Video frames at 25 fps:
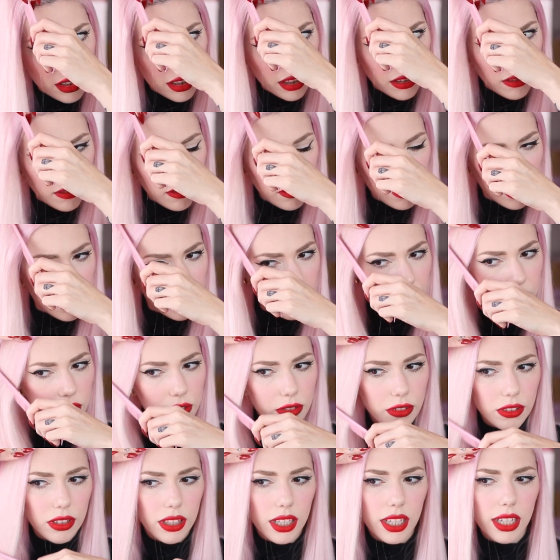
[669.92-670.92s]
if I
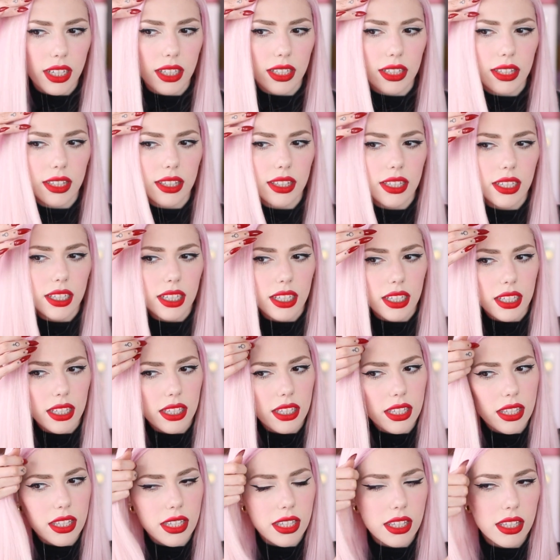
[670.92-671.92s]
do like
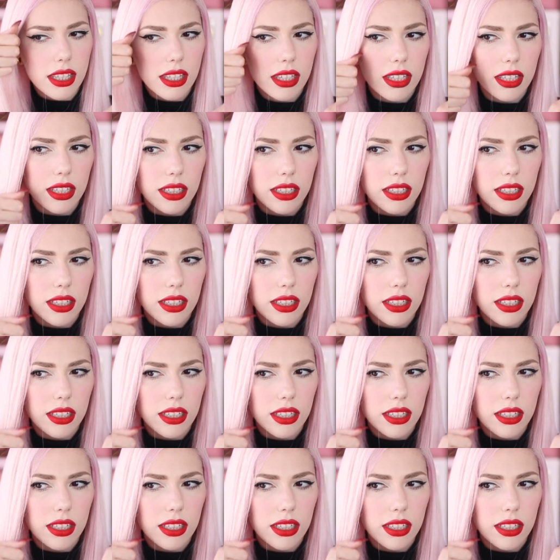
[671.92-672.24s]
this.